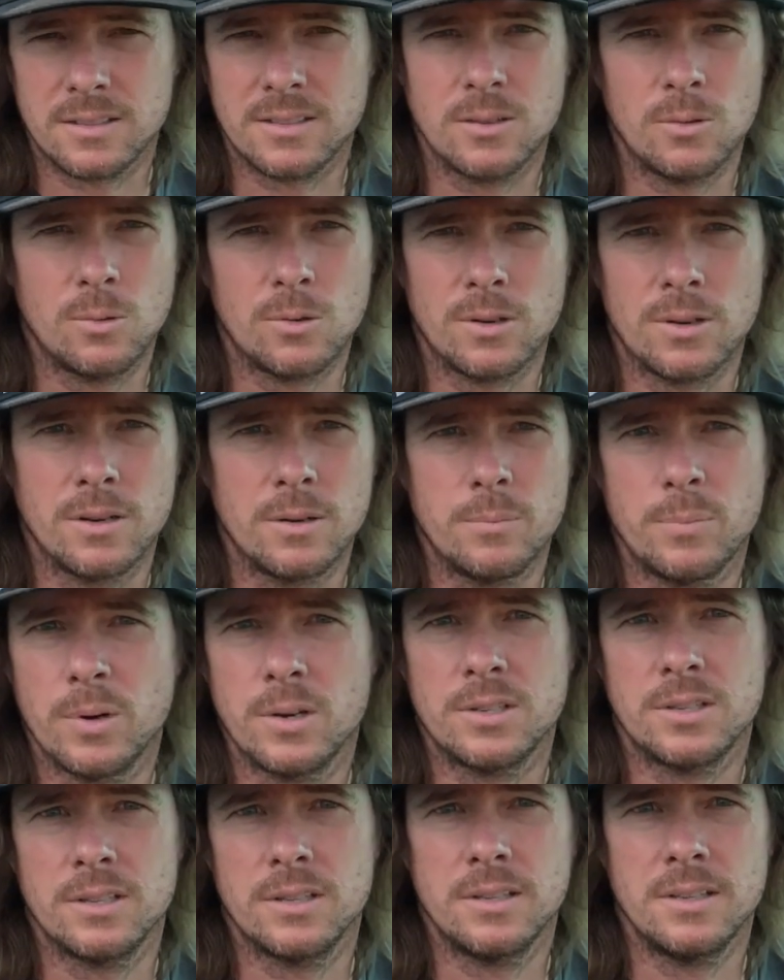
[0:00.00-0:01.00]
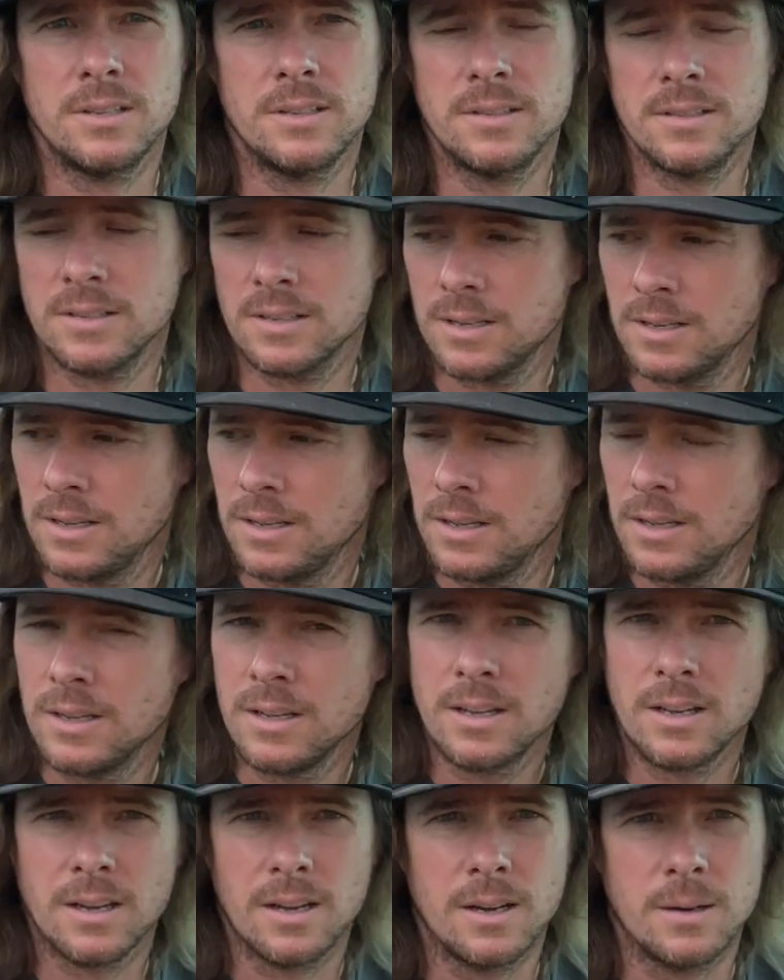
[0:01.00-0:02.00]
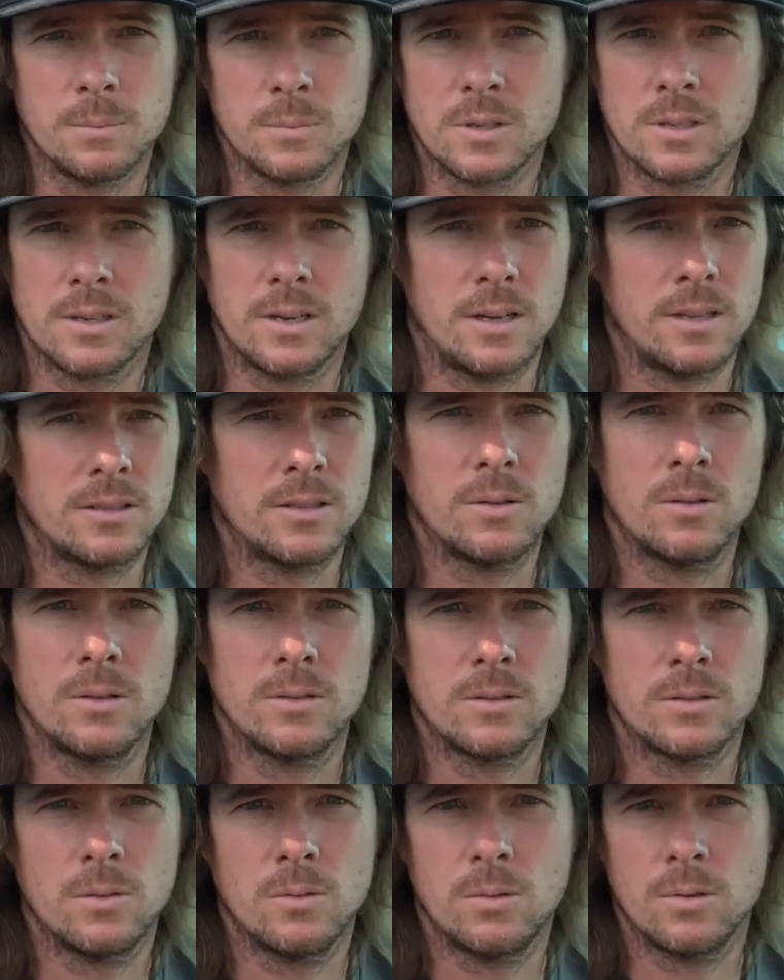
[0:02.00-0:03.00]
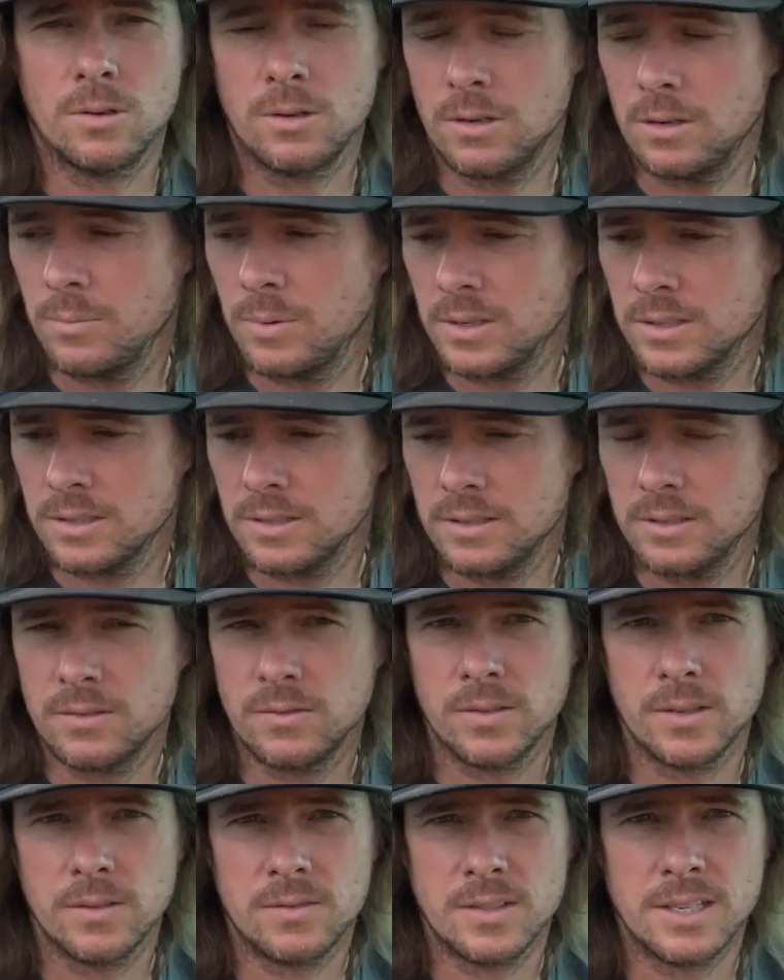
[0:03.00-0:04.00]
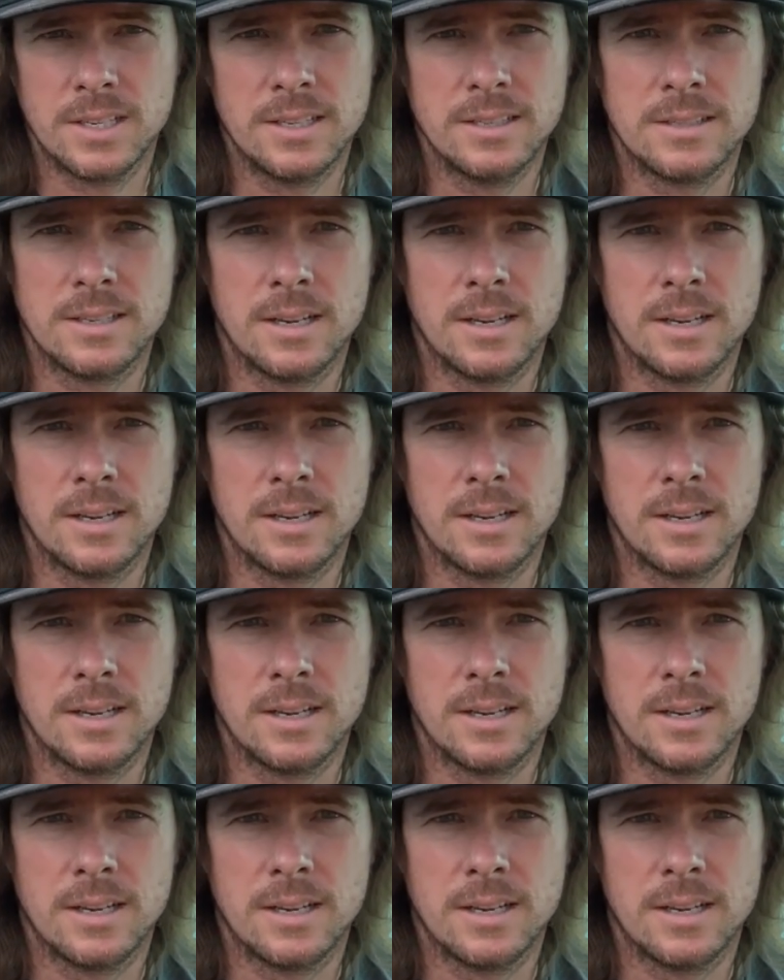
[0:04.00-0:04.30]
ordered a bunch of these. Scott's also ordered a bunch of these 15s.